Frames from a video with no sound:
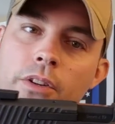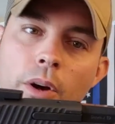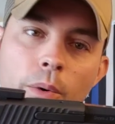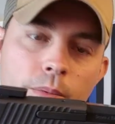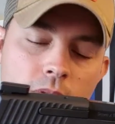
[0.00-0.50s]

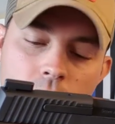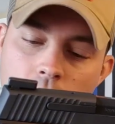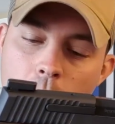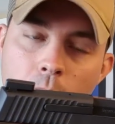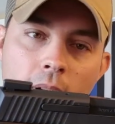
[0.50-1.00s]
don't,
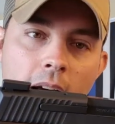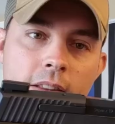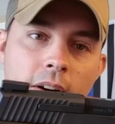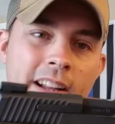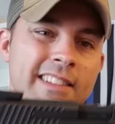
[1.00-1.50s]
put it
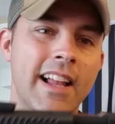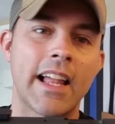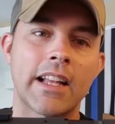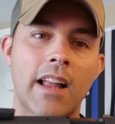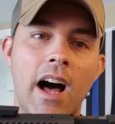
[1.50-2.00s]
out there. And it's not
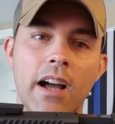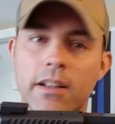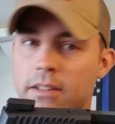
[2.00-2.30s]
like Glock.